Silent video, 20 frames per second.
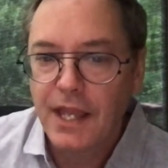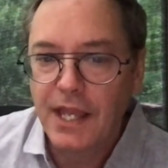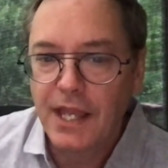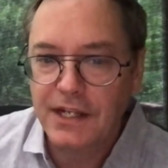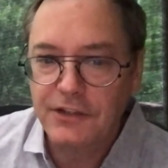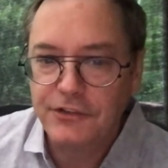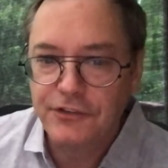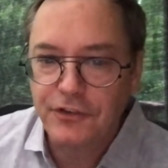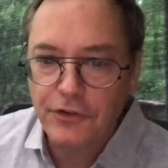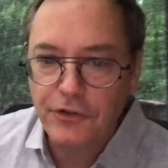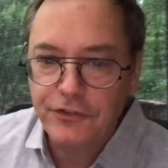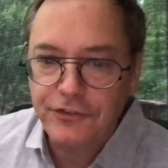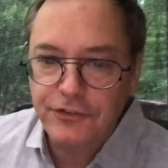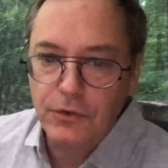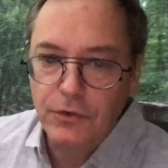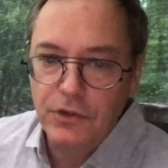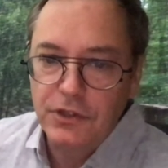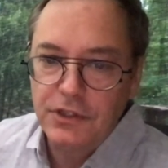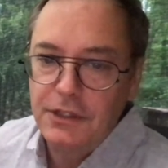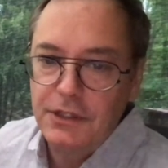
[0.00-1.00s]
And it's
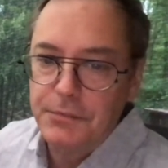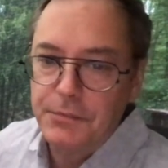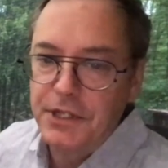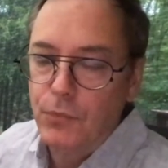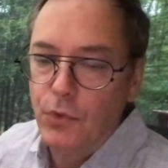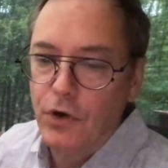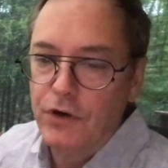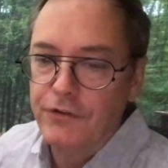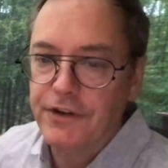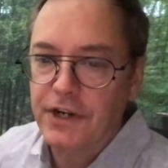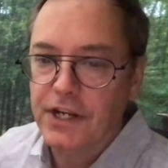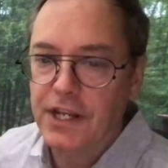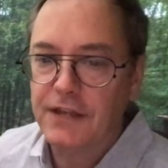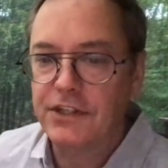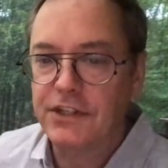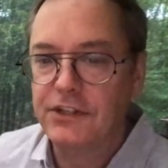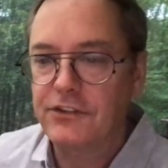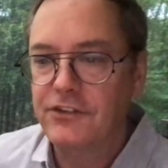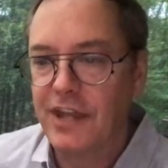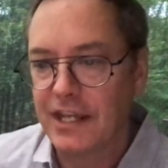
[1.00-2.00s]
also a little bit more
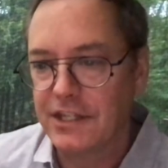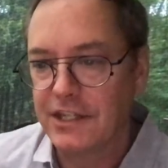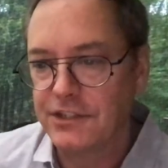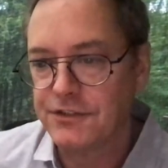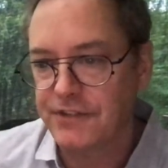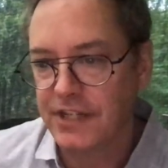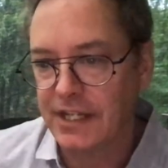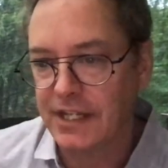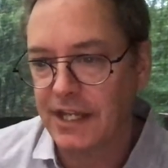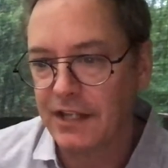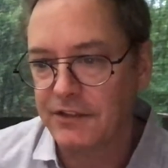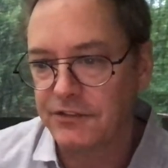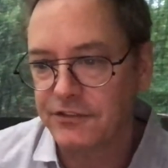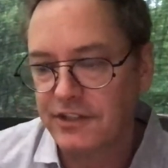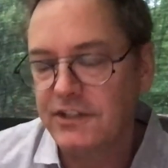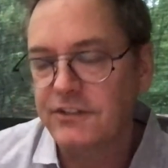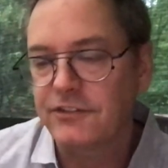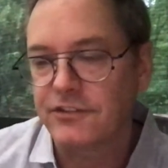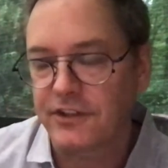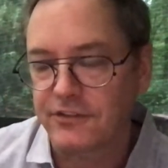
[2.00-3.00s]
forgiving to
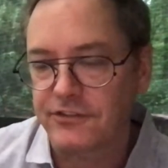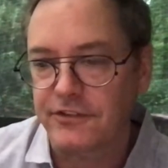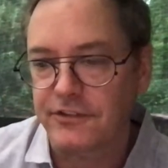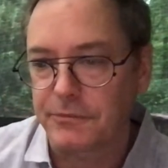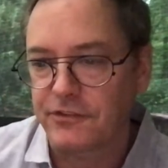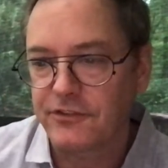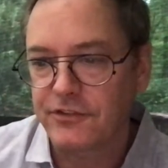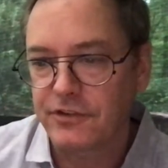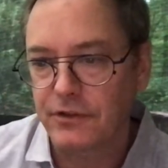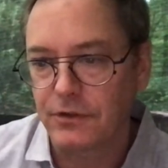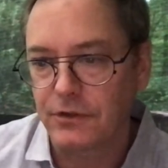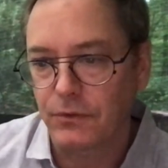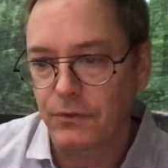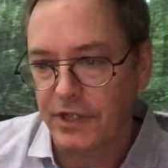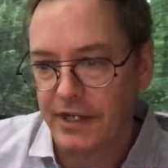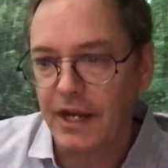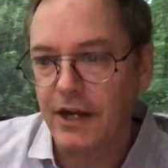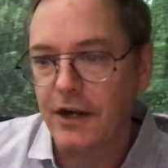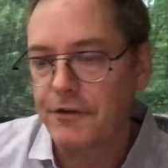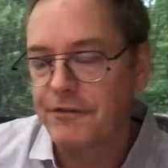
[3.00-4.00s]
HVAC systems too.
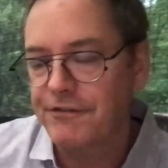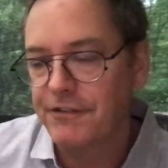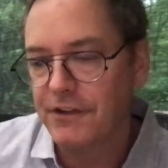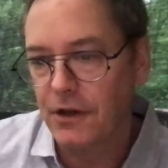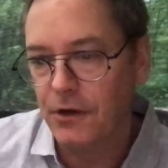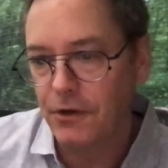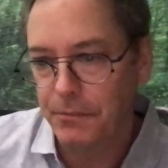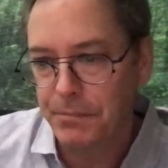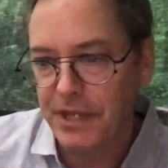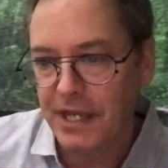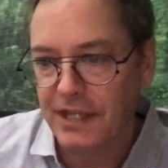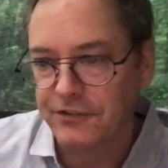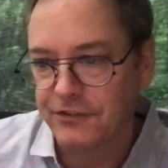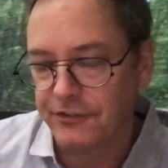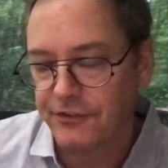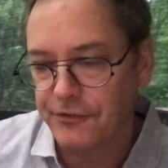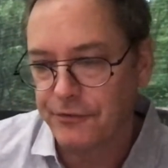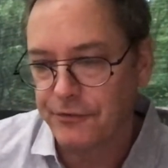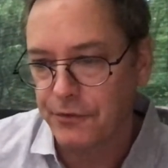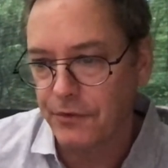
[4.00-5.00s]
When airflow
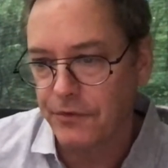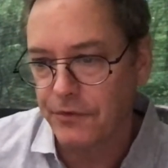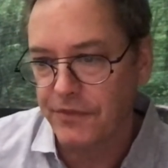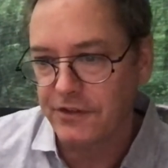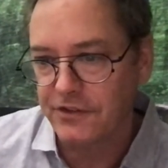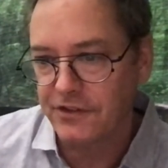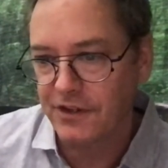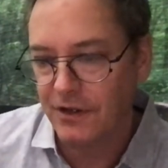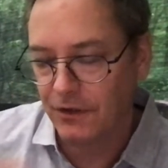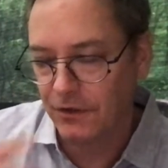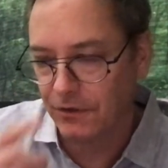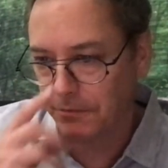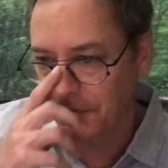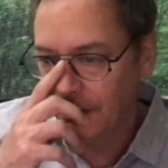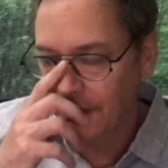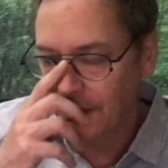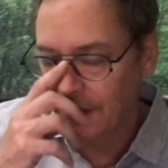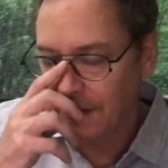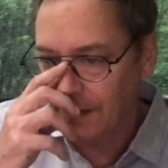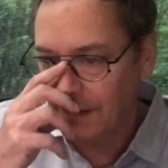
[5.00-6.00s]
passes through the
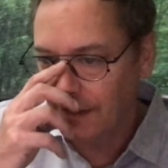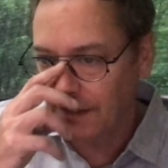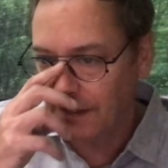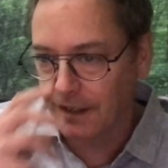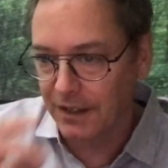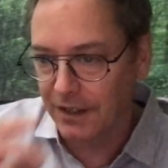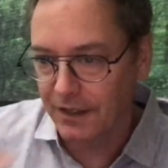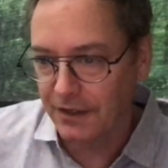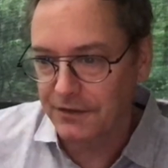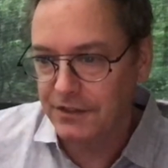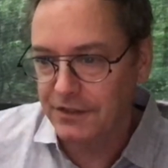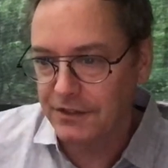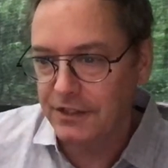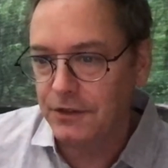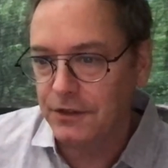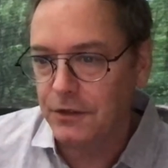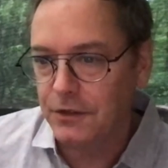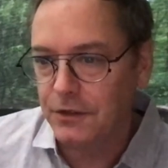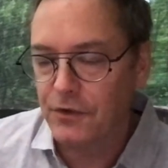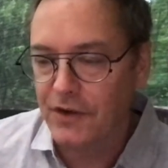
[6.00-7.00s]
dome, uh,
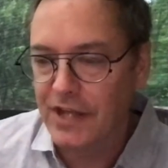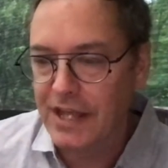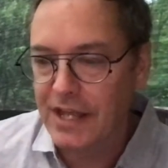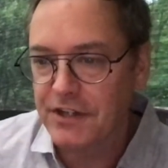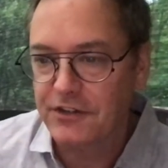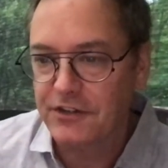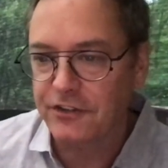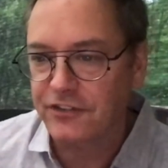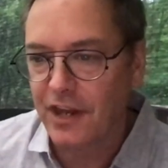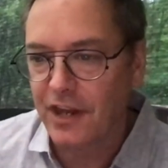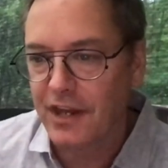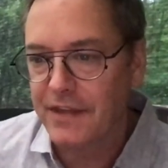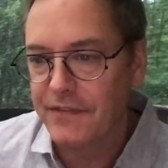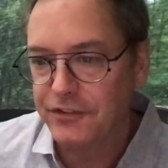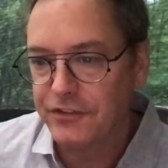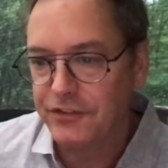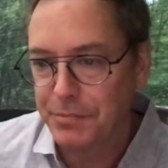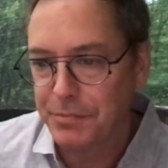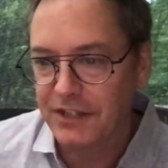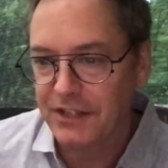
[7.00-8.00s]
you don't have to design
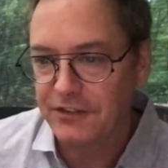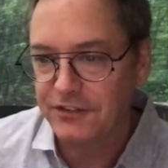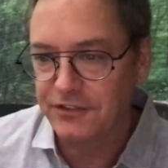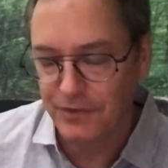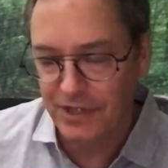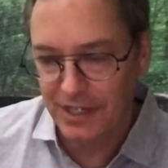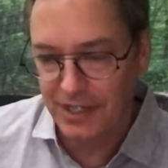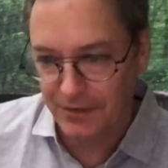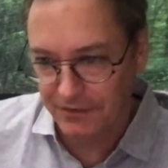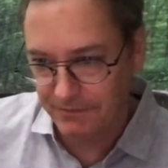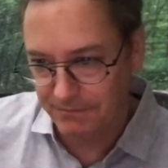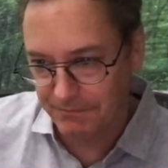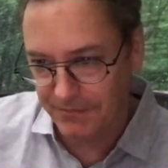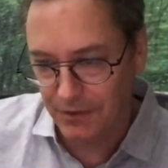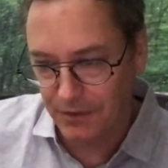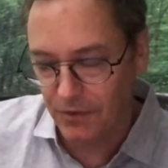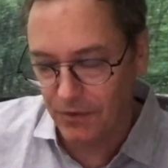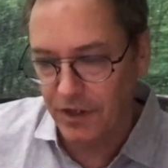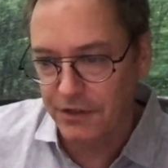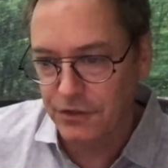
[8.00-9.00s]
the space around
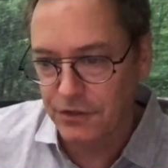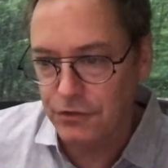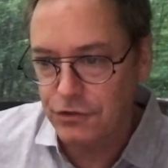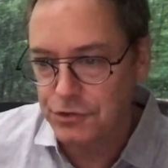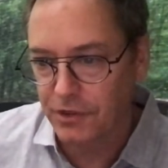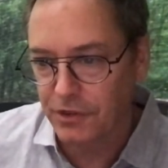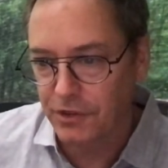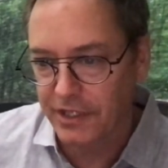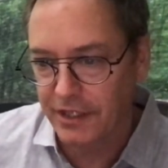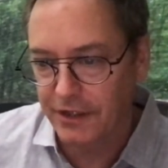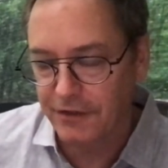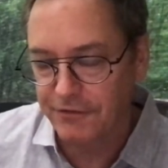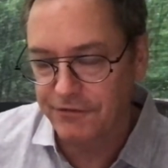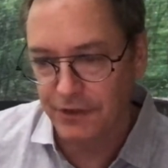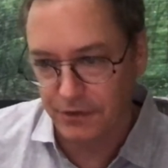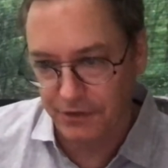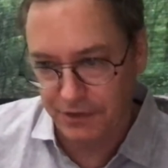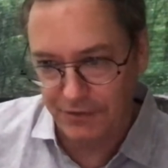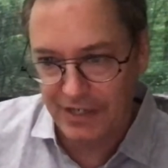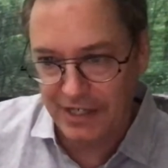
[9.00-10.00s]
you know unusual
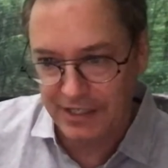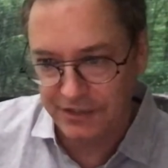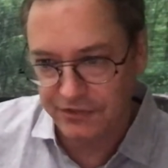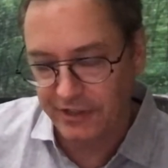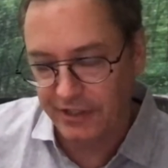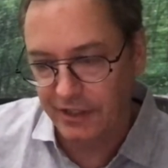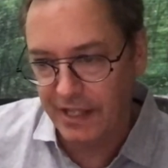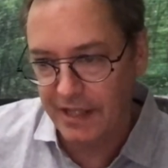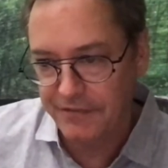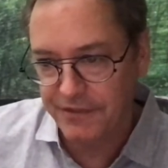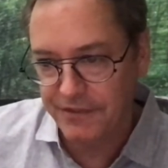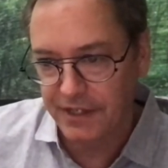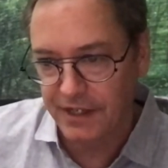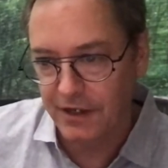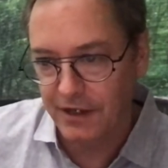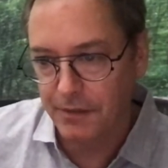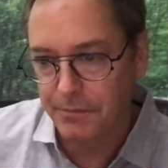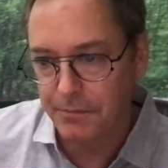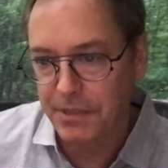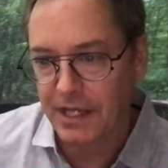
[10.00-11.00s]
airflow. You actually let
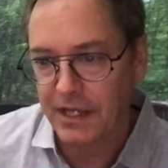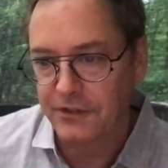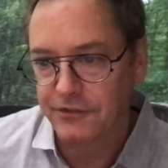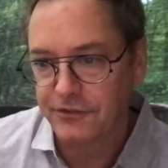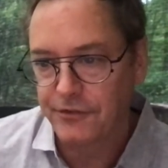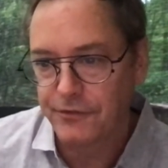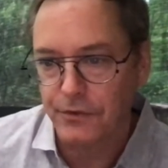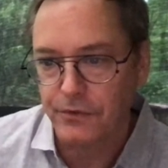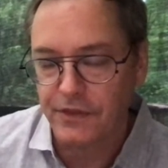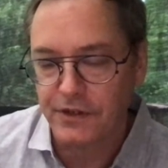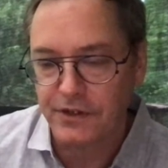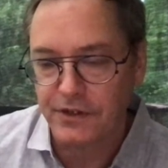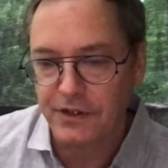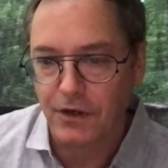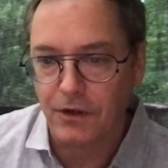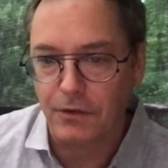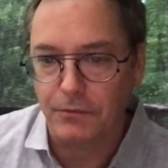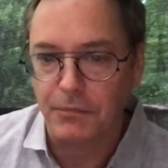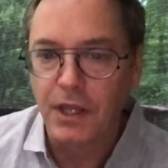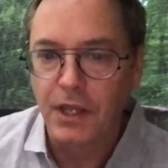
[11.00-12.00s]
the air pass through the
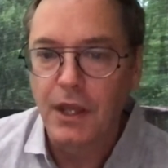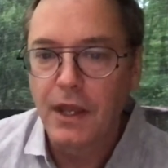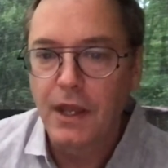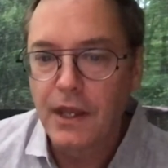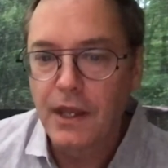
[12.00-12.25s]
dome.